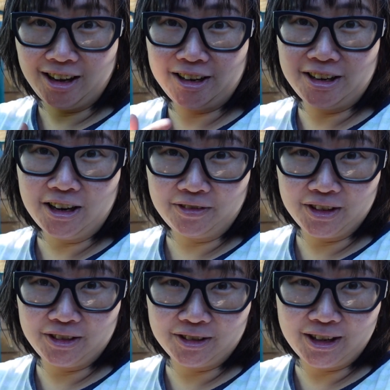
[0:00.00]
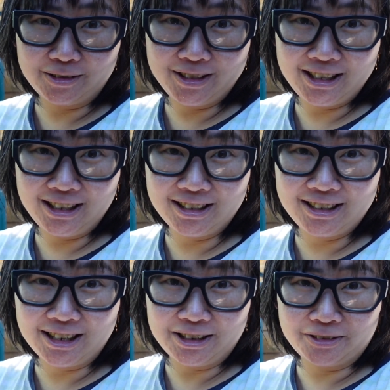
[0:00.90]
I never thought I would see the
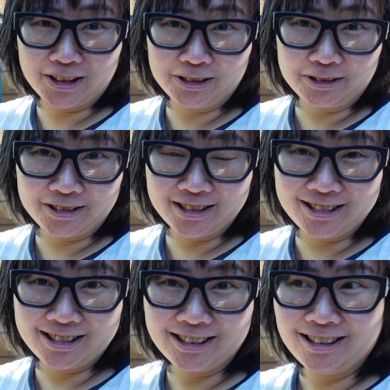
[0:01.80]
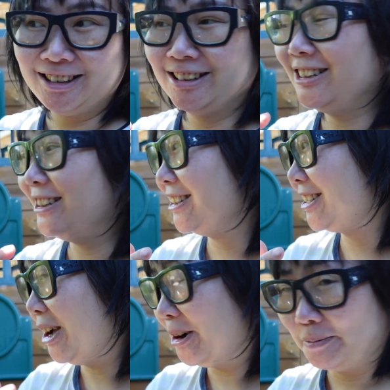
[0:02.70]
day when Lucas
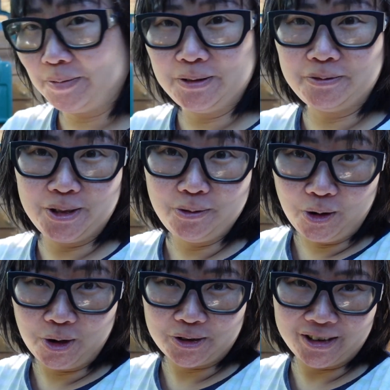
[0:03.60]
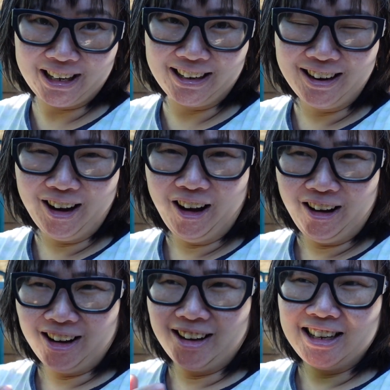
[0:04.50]
is helping with watering.
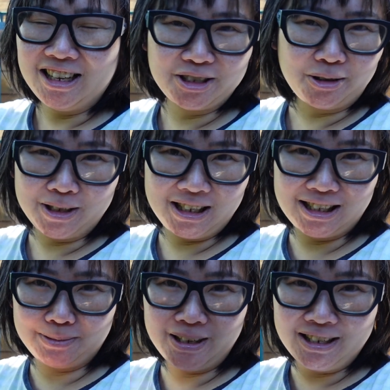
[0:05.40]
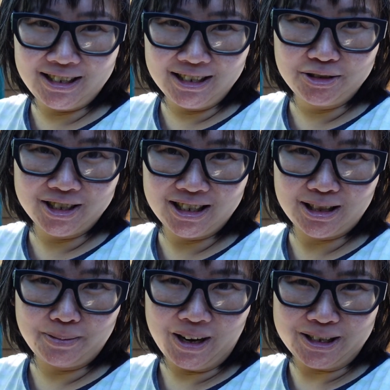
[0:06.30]
He's always just been disinterested
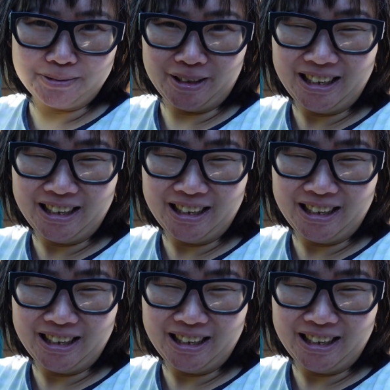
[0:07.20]
in life.